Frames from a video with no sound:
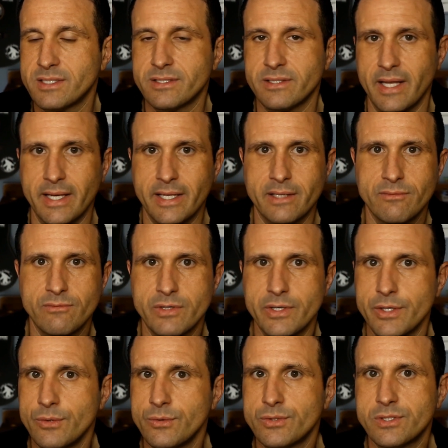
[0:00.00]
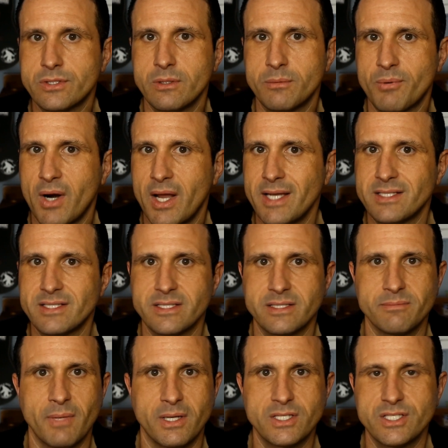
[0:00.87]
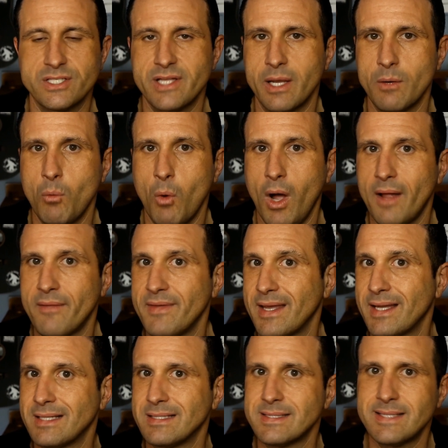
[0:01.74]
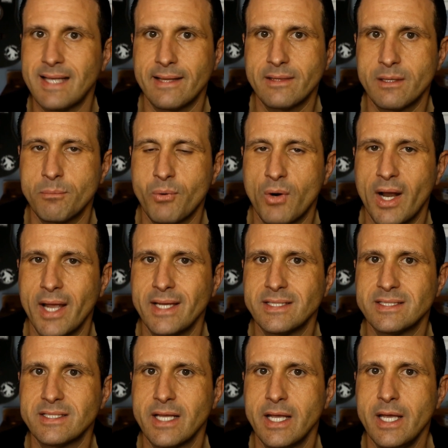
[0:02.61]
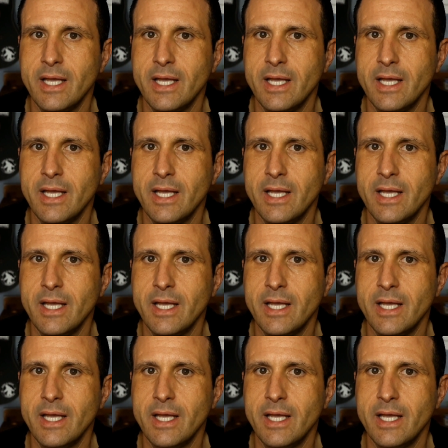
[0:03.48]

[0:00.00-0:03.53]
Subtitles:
They can reduce the price as much as they want. They can set the price.